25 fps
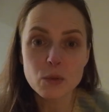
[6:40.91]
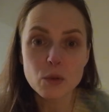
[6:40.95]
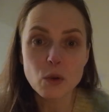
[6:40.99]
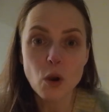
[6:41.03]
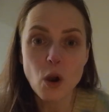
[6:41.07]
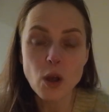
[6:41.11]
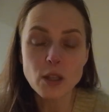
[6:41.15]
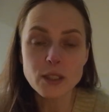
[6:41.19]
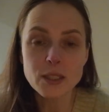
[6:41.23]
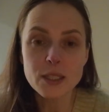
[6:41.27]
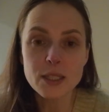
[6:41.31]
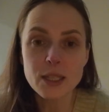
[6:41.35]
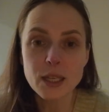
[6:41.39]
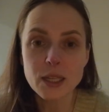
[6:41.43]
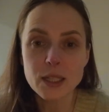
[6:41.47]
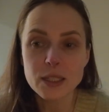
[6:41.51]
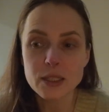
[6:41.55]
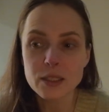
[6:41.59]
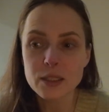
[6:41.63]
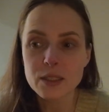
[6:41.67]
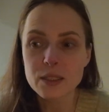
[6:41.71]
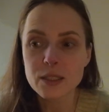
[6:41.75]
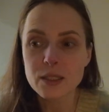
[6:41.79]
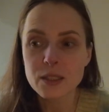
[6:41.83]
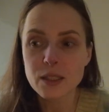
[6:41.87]

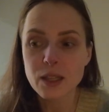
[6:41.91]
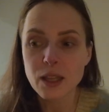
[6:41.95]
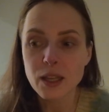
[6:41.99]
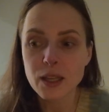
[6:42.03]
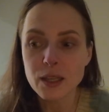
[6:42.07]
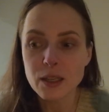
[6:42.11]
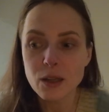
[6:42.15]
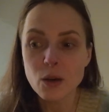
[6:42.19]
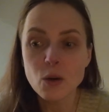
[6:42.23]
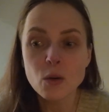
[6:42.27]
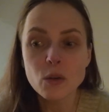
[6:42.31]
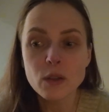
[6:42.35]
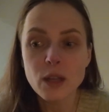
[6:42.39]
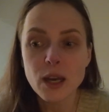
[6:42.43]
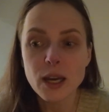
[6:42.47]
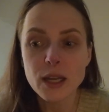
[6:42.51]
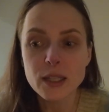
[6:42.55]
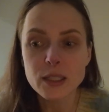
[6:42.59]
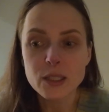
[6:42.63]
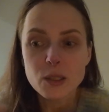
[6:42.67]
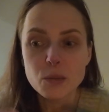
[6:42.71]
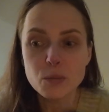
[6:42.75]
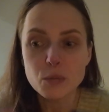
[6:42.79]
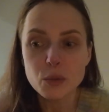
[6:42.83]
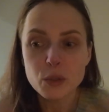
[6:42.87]
content, they know
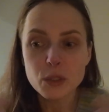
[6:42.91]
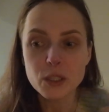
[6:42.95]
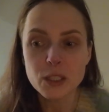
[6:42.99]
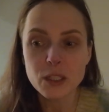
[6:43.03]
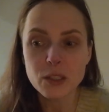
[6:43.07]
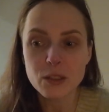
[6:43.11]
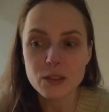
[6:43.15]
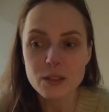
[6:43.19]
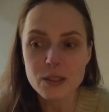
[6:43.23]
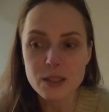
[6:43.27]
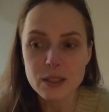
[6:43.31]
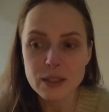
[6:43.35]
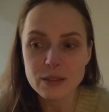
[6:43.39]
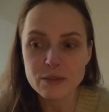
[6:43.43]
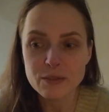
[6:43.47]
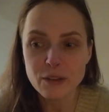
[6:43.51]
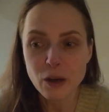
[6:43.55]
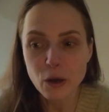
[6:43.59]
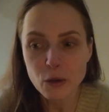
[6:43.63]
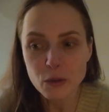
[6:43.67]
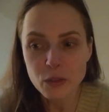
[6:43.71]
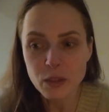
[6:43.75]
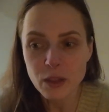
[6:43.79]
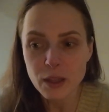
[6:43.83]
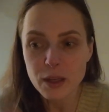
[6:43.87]
that you're putting yourself
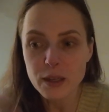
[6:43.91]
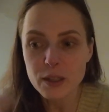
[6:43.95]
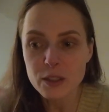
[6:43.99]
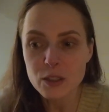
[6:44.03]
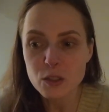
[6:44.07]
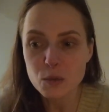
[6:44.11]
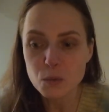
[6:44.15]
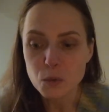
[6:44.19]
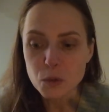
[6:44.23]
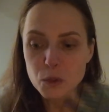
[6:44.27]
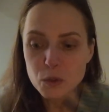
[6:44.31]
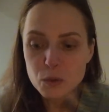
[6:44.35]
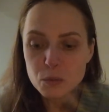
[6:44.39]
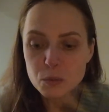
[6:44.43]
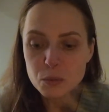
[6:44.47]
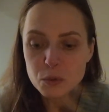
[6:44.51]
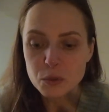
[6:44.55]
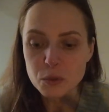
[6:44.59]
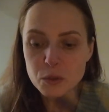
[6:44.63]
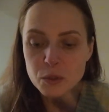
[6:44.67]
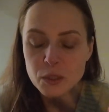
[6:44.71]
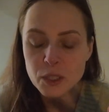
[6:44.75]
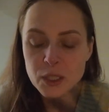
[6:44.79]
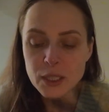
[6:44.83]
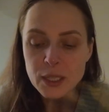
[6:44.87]
out there. It's
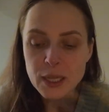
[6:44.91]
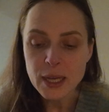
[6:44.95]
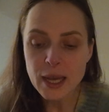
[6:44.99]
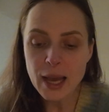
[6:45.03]
vulnerable.